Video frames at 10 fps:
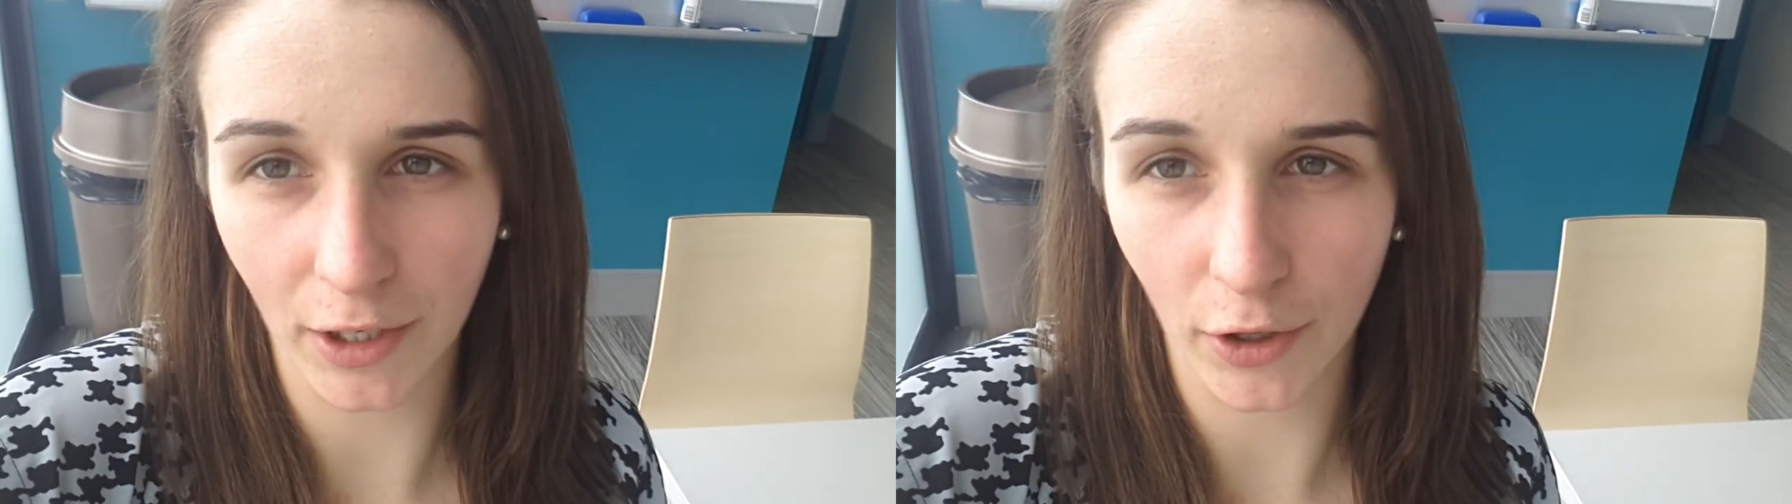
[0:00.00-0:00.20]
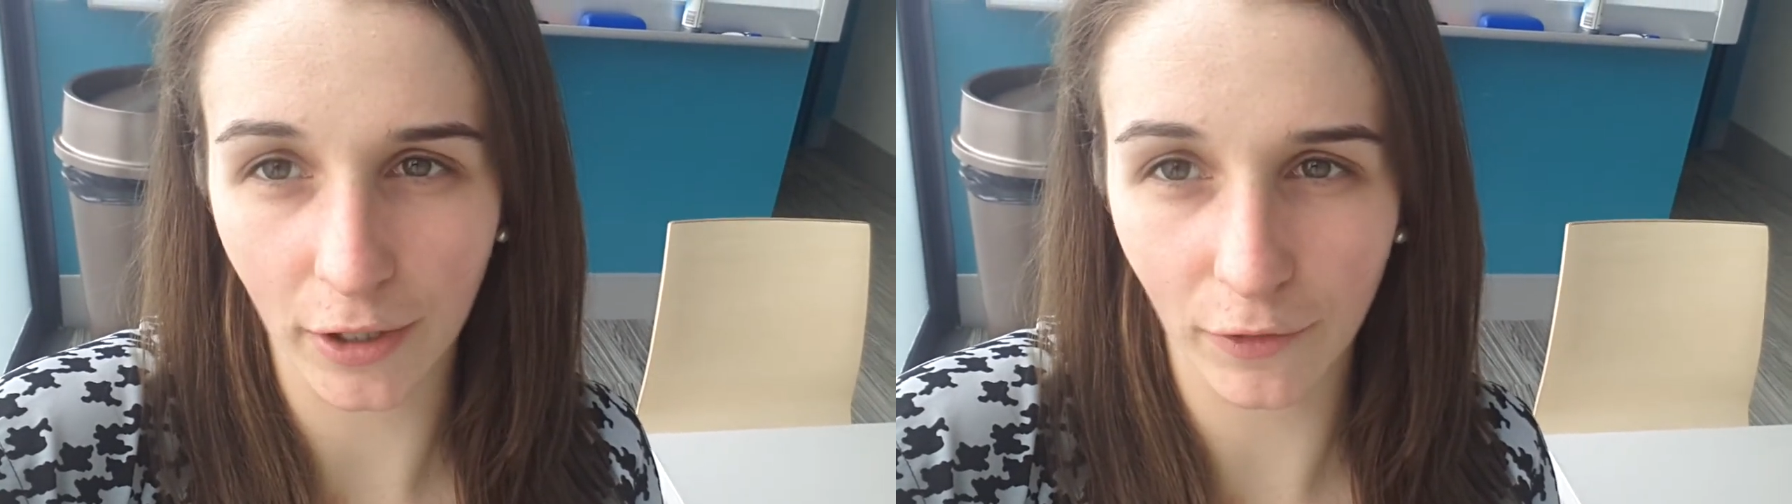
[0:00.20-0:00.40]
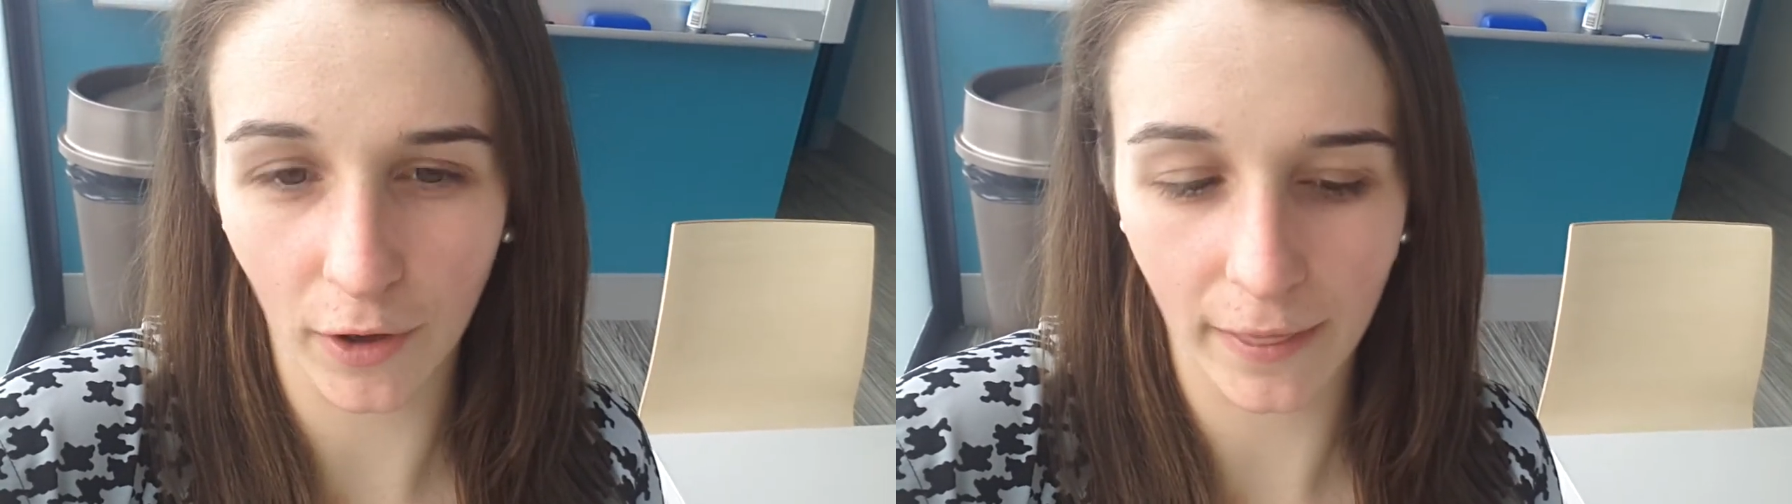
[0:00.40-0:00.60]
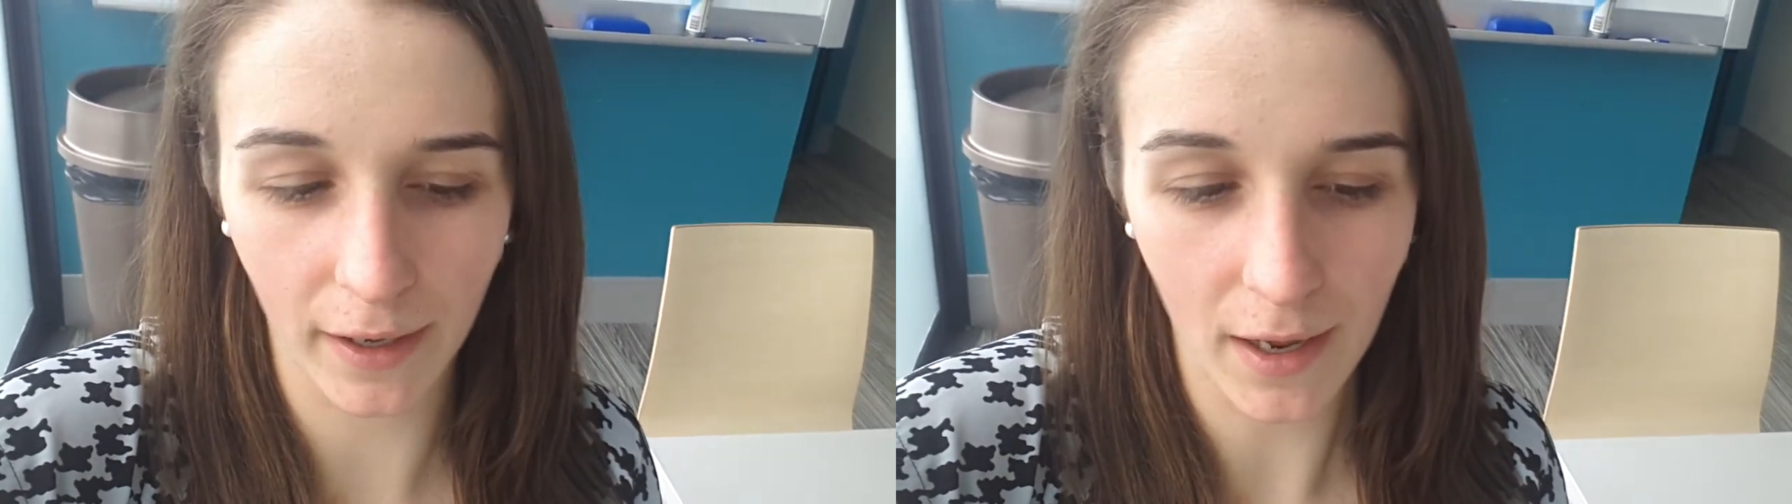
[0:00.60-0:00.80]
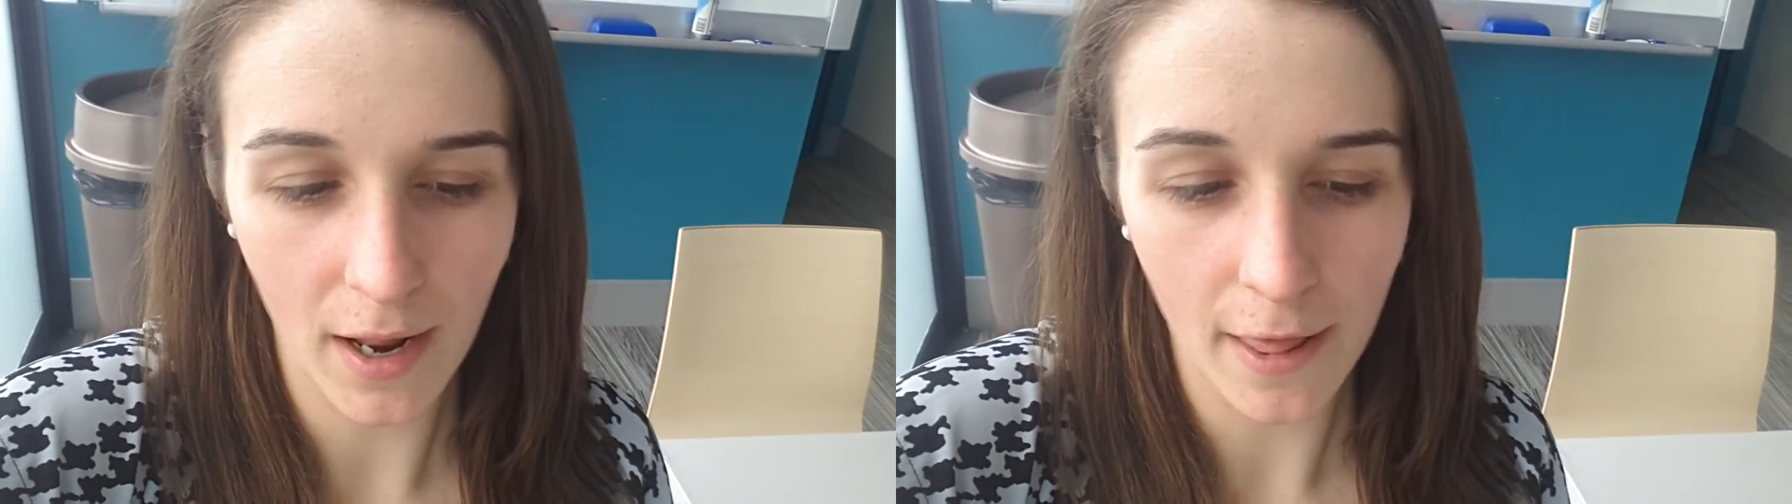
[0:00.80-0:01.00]
You've got
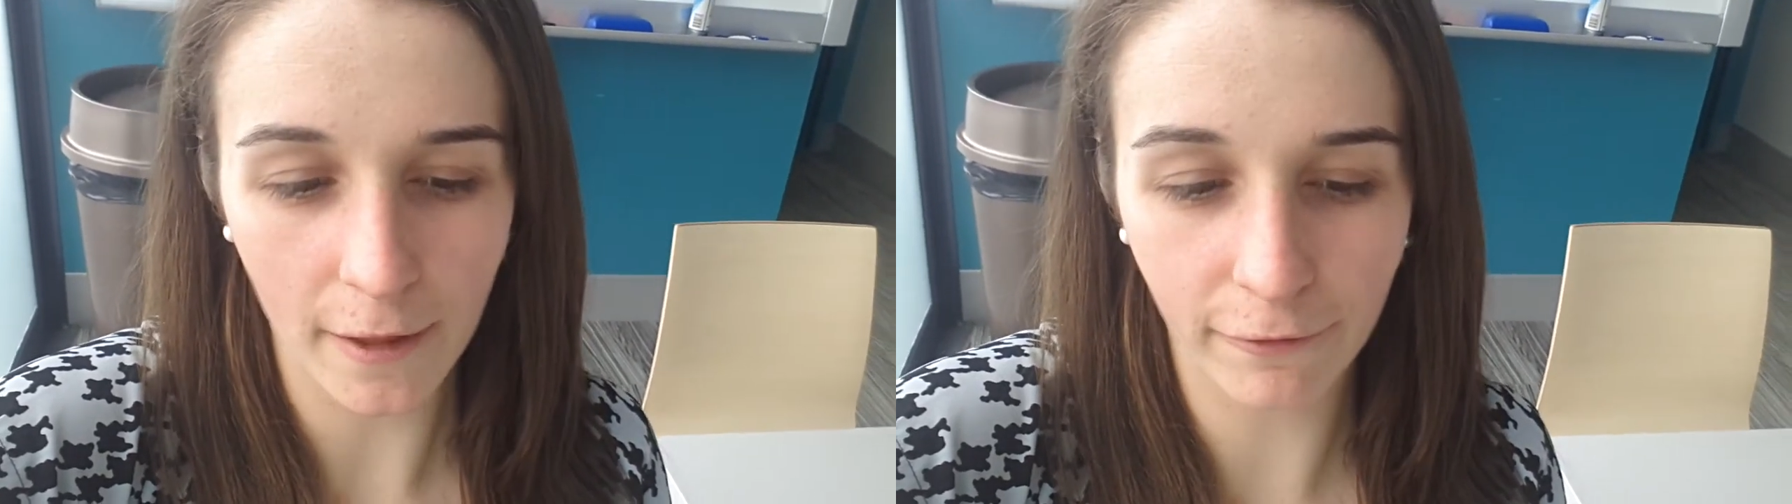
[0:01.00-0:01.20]
the